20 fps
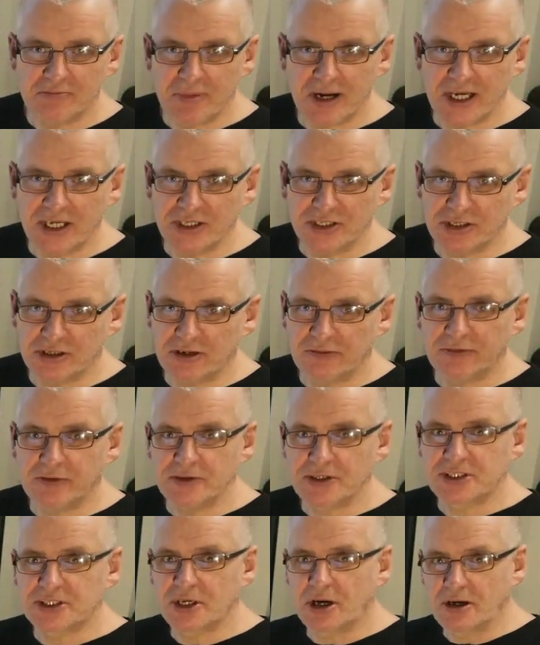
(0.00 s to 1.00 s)
major if you
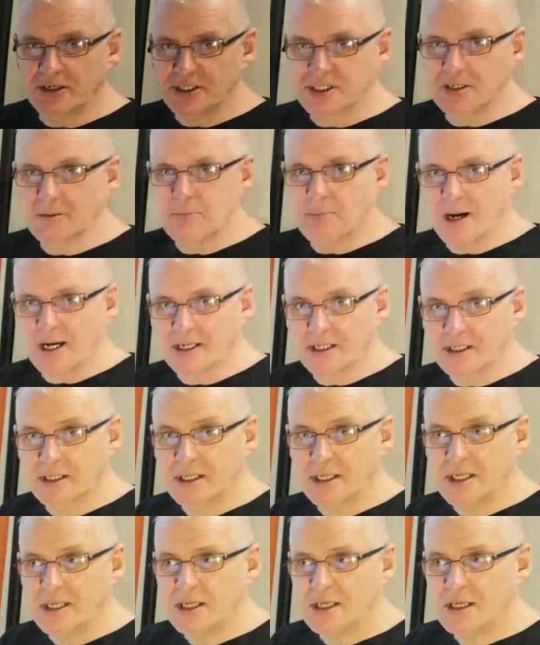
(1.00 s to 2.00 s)
start in a minor
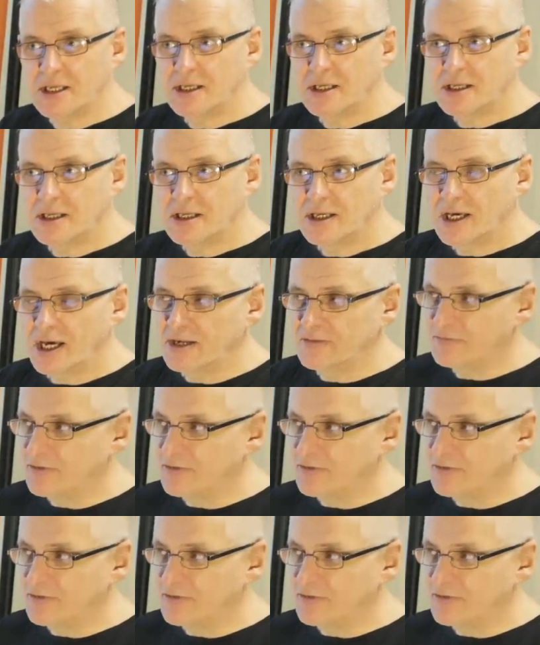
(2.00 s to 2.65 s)
key, and